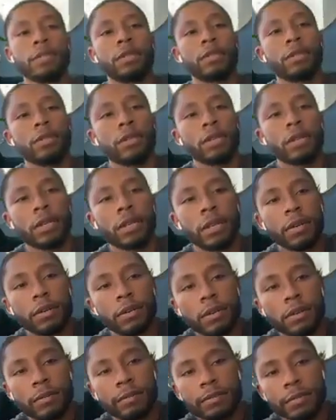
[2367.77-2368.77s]
So cut out
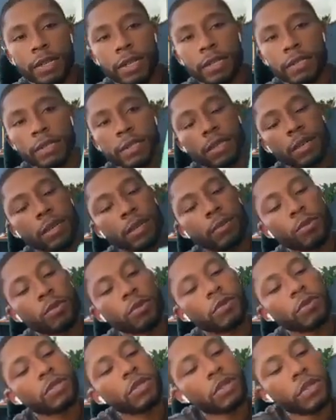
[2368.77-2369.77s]
that's here.
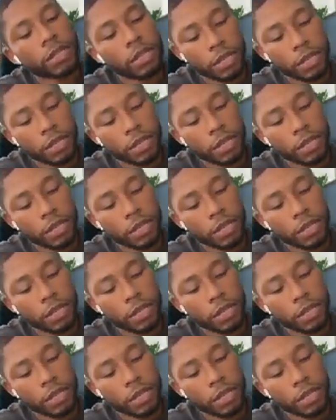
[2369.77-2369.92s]
So